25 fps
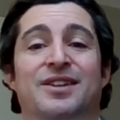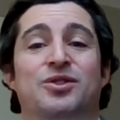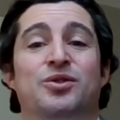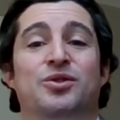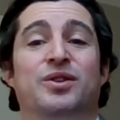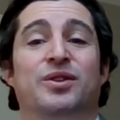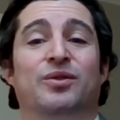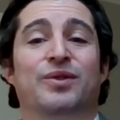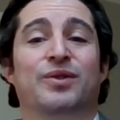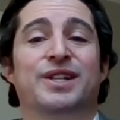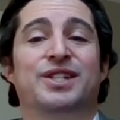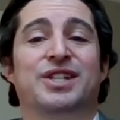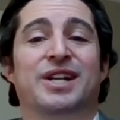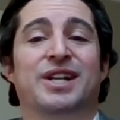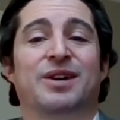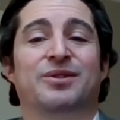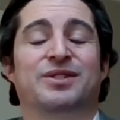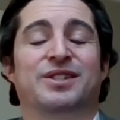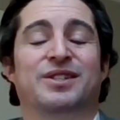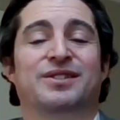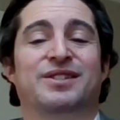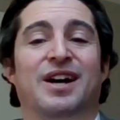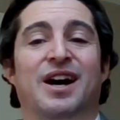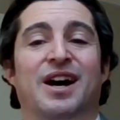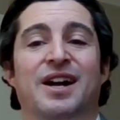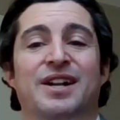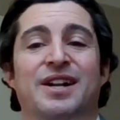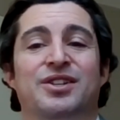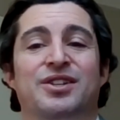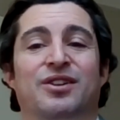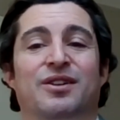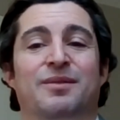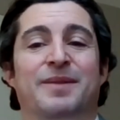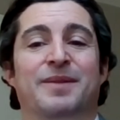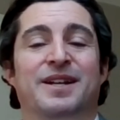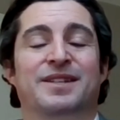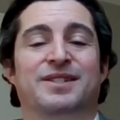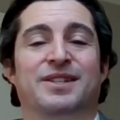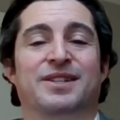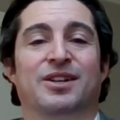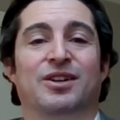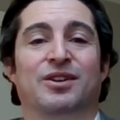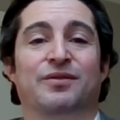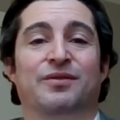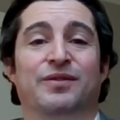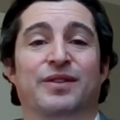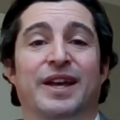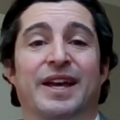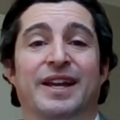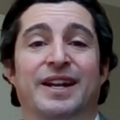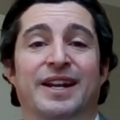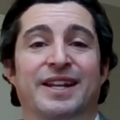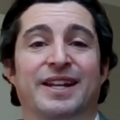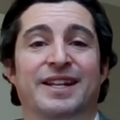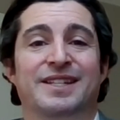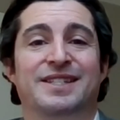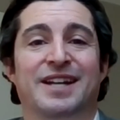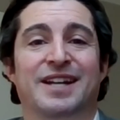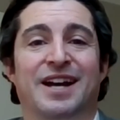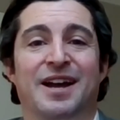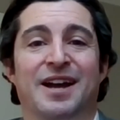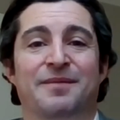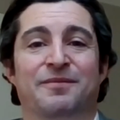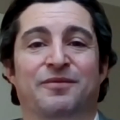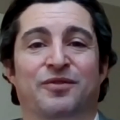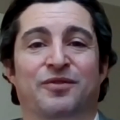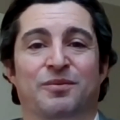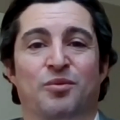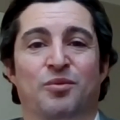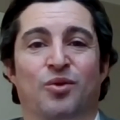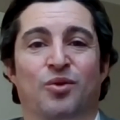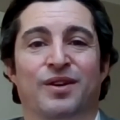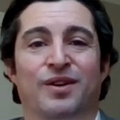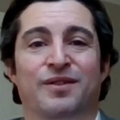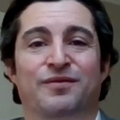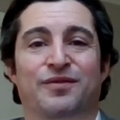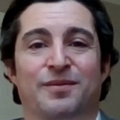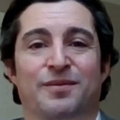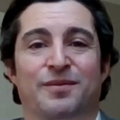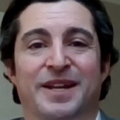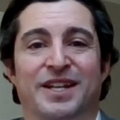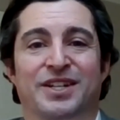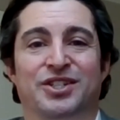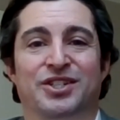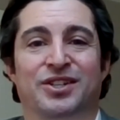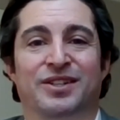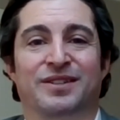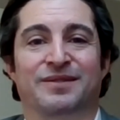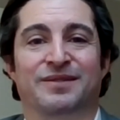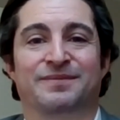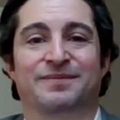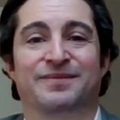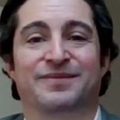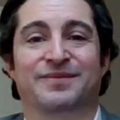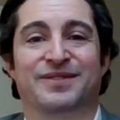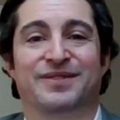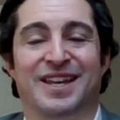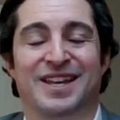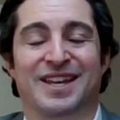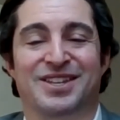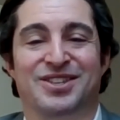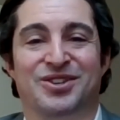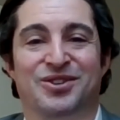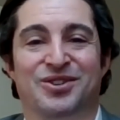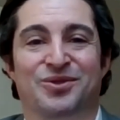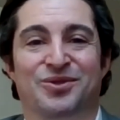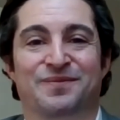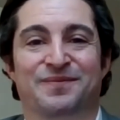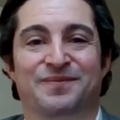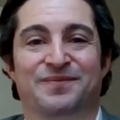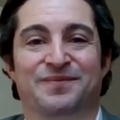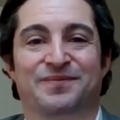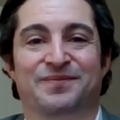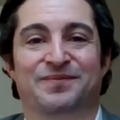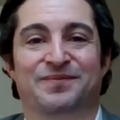You can reach out to Tania or myself at any time for more information. Thank you.